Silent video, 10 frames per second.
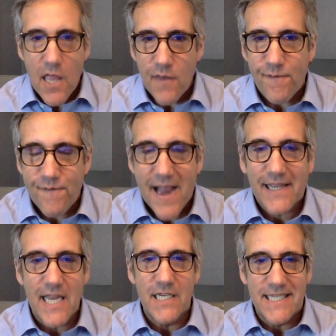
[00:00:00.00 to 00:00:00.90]
The
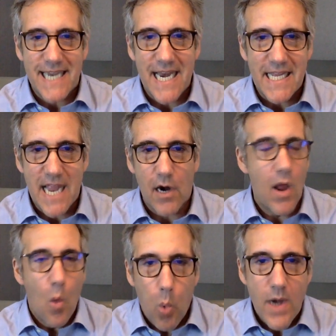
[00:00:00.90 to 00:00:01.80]
fact that you're sitting
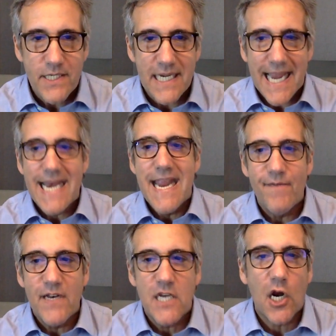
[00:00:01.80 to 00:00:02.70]
there, once again,
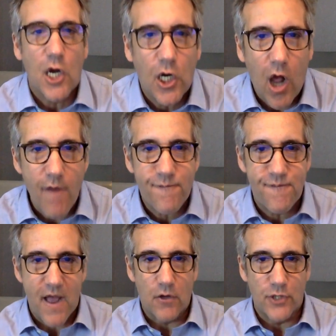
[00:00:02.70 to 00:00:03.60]
even to
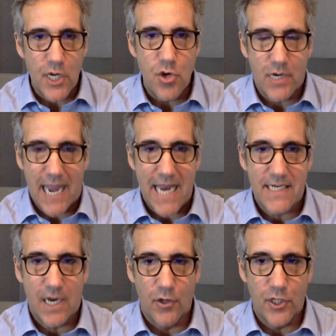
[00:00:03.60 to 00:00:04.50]
Gutfeld, and you
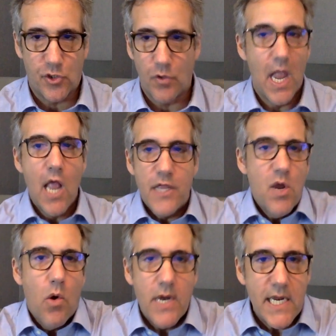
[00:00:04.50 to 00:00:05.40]
can't tell the truth.
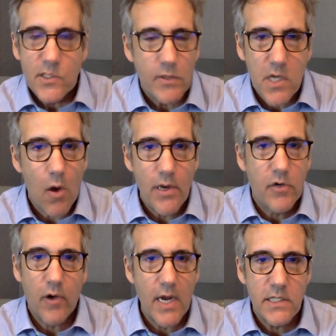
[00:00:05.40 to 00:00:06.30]
The audience was
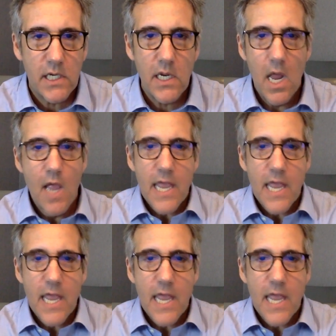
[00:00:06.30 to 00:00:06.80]
going crazy.